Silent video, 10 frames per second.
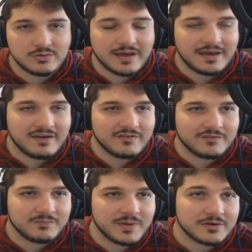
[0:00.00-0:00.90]
you
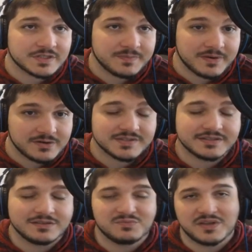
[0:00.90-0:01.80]
have Perospero
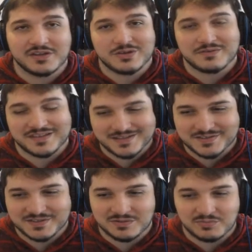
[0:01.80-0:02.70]
still in play, you have King
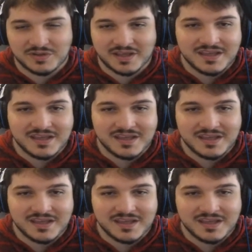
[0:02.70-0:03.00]
still in play,